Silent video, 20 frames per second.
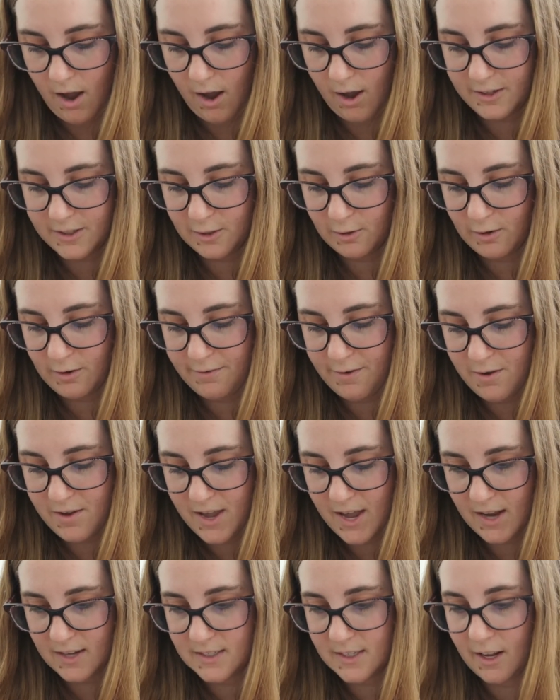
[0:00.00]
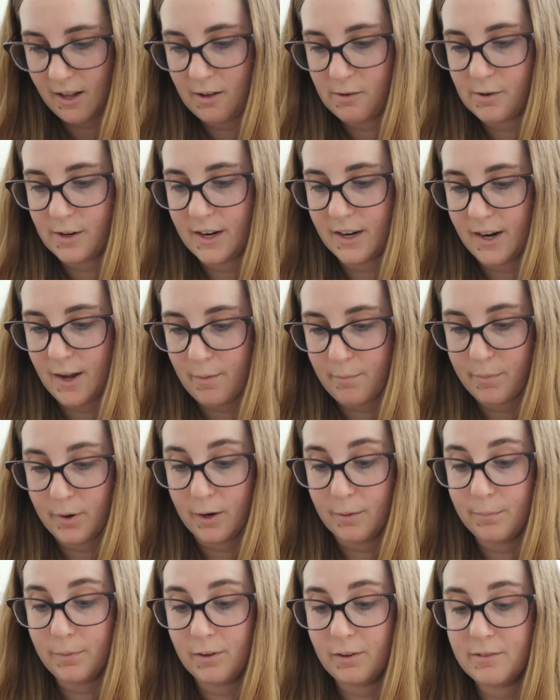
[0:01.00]
also if you can't tell we're in a
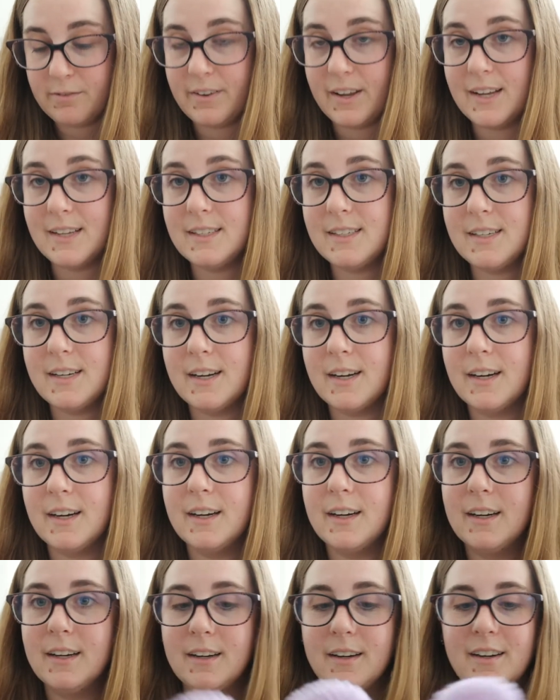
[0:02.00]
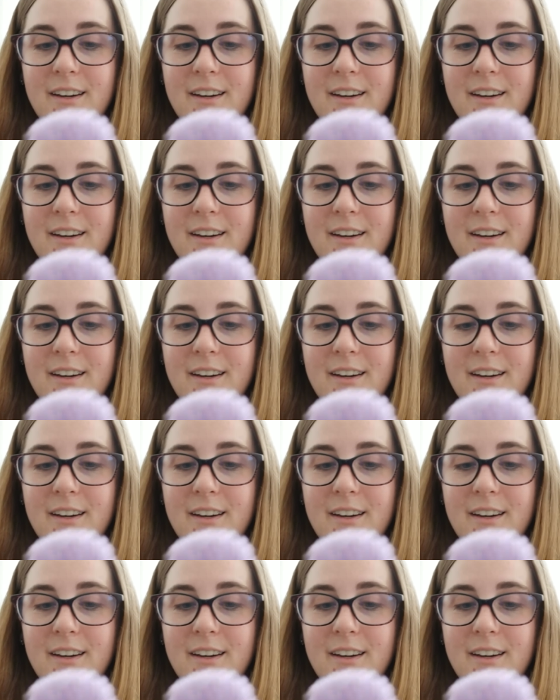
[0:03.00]
purple phase here